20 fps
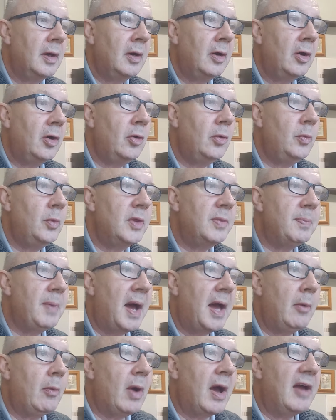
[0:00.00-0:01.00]
Home with
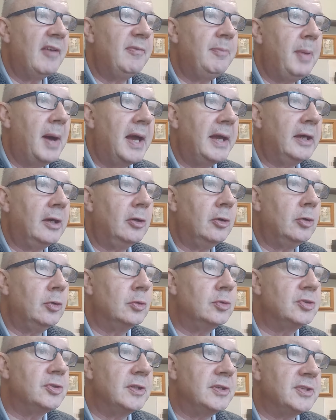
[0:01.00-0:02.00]
my wife by
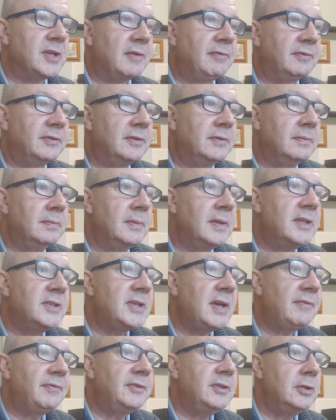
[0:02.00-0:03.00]
coach this, af- this
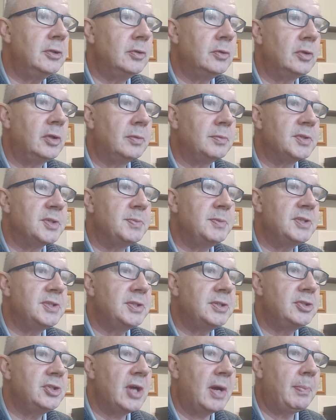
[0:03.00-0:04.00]
afternoon comes
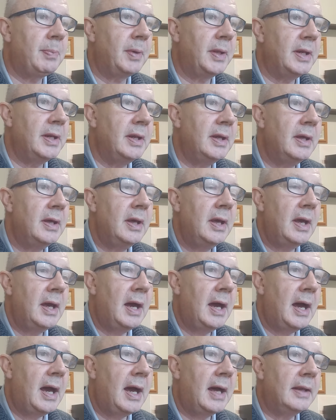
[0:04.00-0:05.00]
Mr. Chaplin
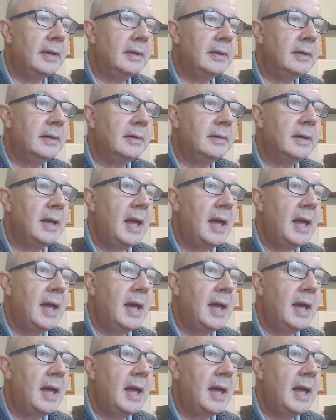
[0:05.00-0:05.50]
and